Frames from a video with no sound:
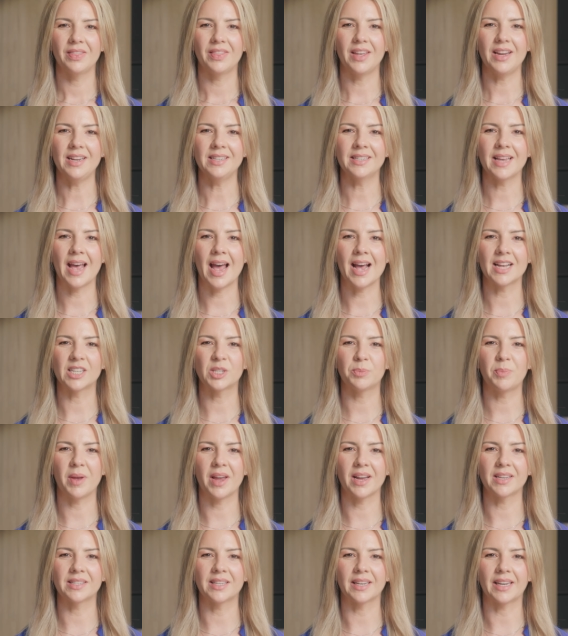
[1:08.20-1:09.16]
These
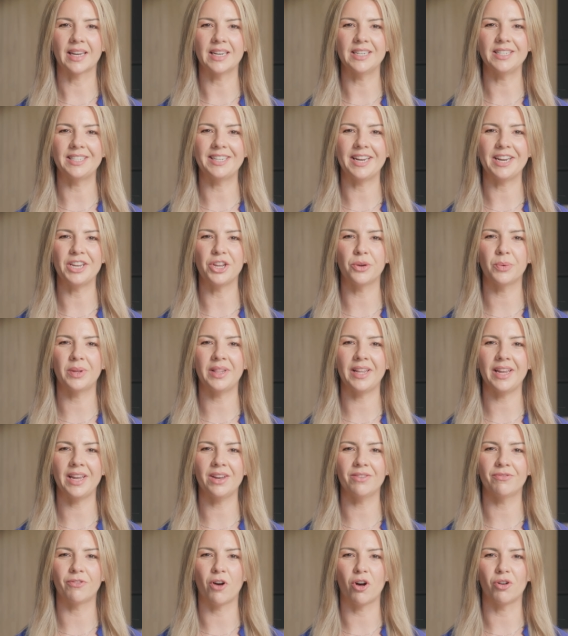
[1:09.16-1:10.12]
aspects are
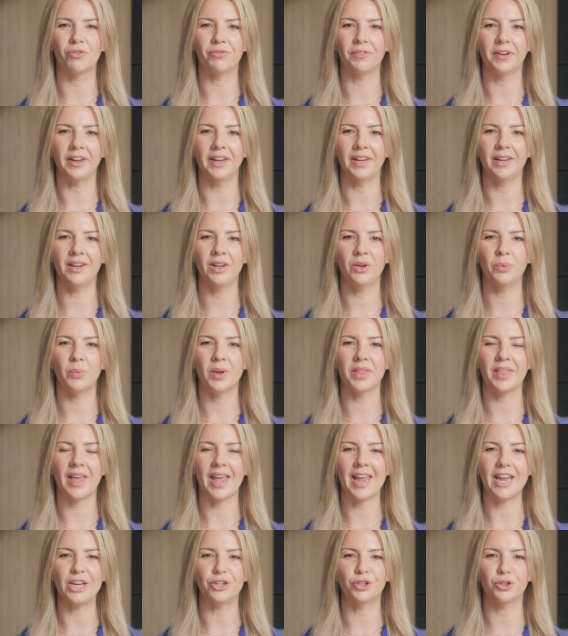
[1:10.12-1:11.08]
continually evolving
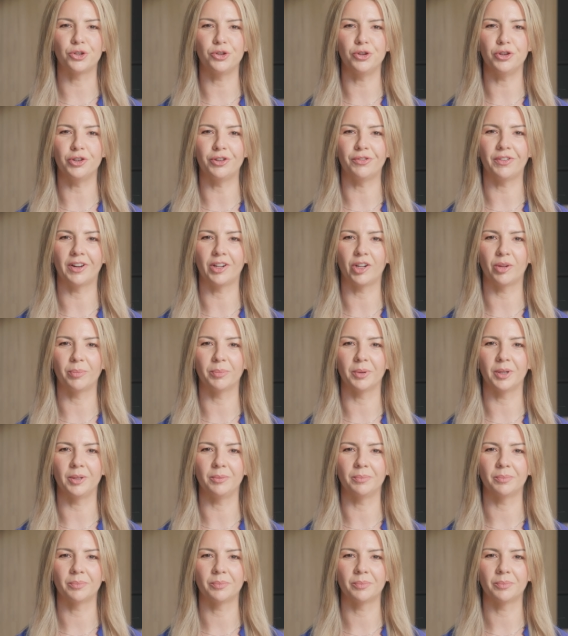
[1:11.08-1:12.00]
with each new development.